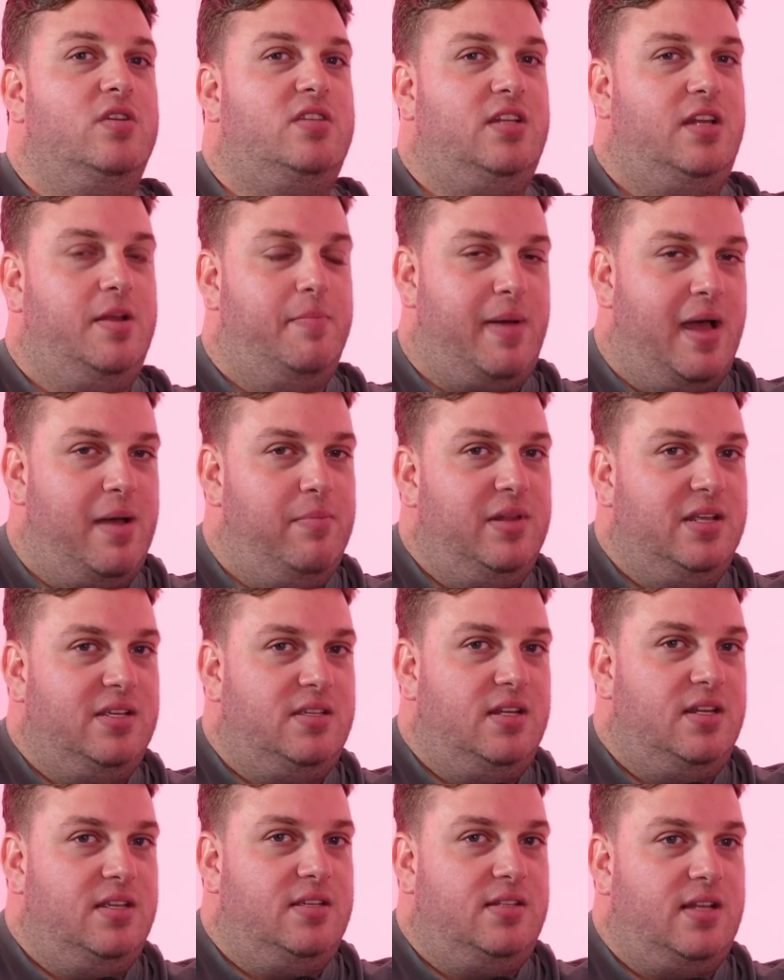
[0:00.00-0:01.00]
it a
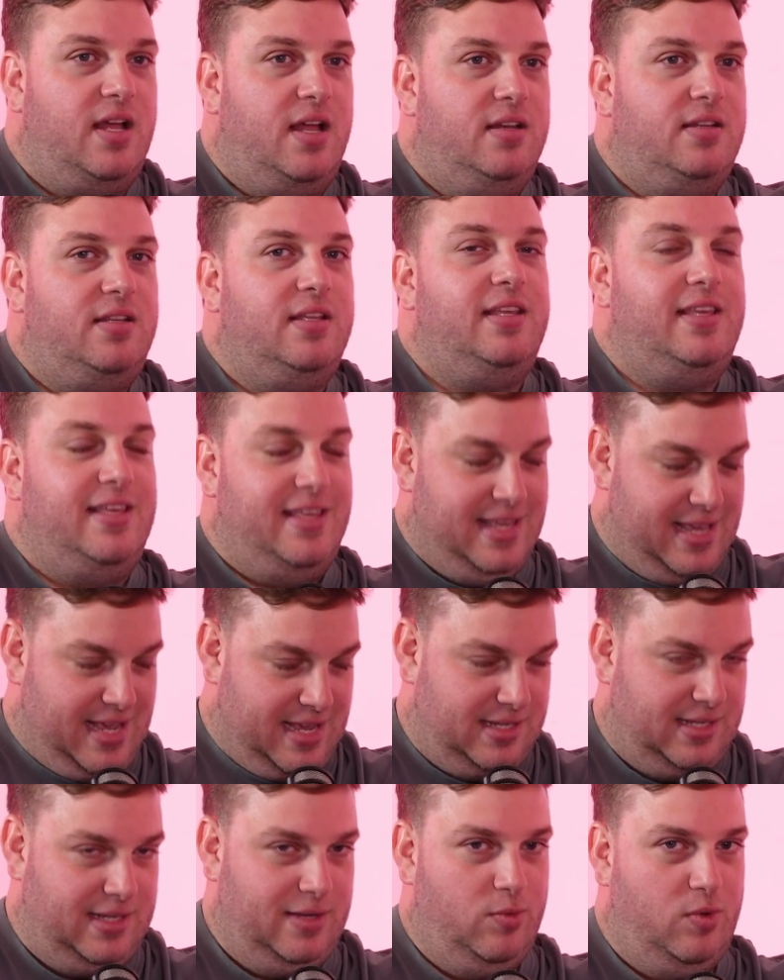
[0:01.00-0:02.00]
publicity stunt?
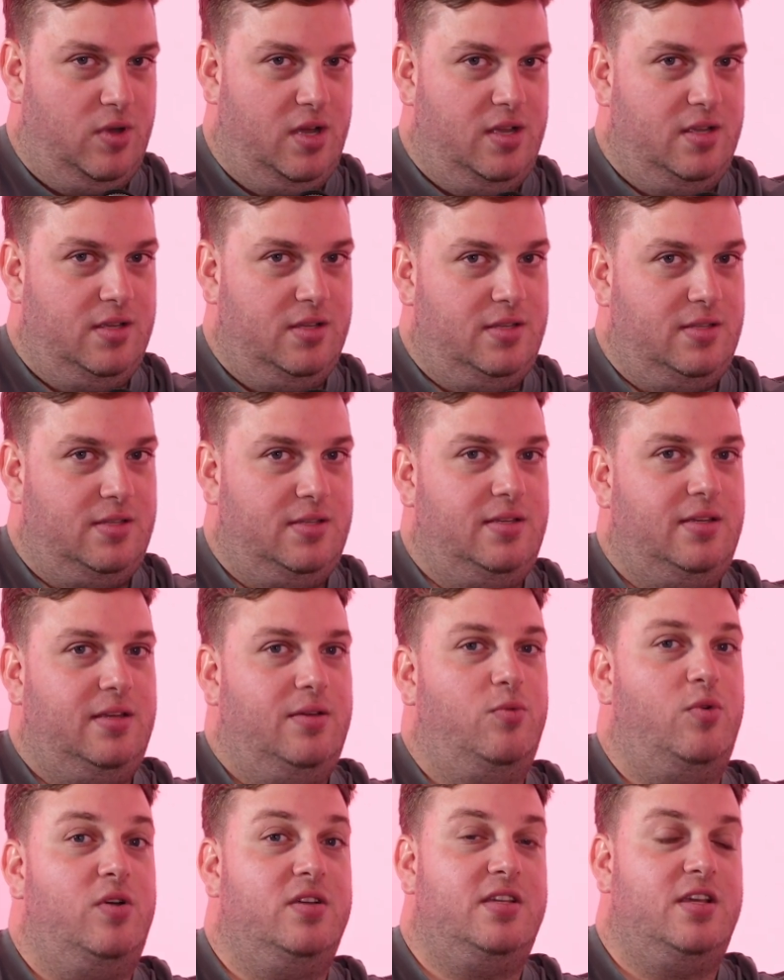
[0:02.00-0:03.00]
Yes, it was.
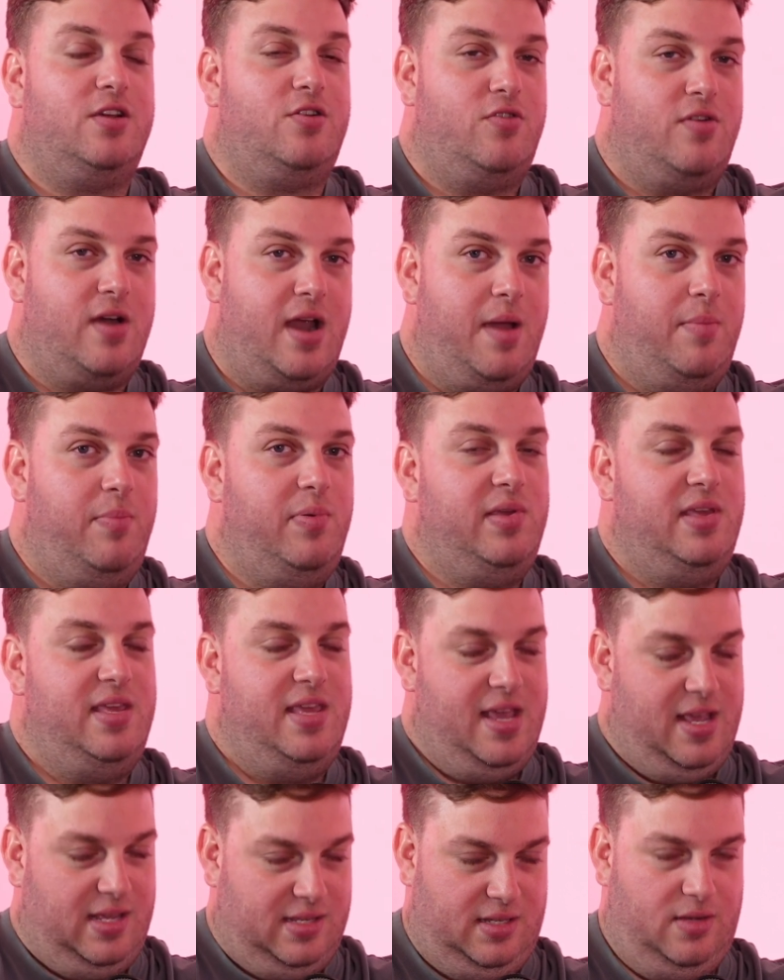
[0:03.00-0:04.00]
Was it crap?
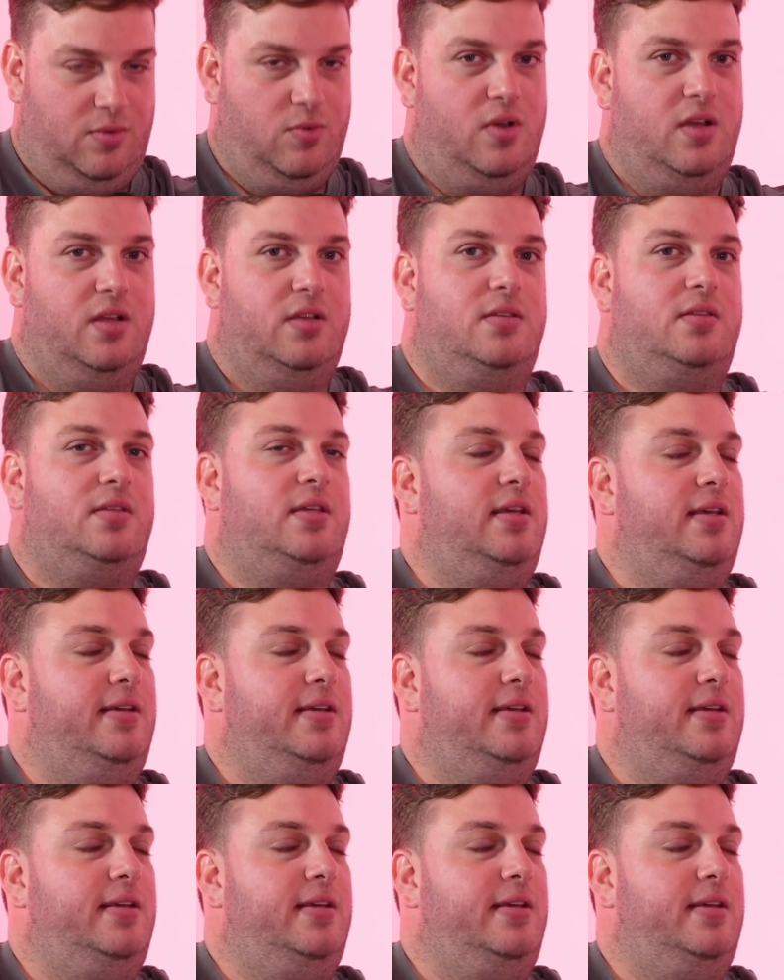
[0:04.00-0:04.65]
Yes, it was.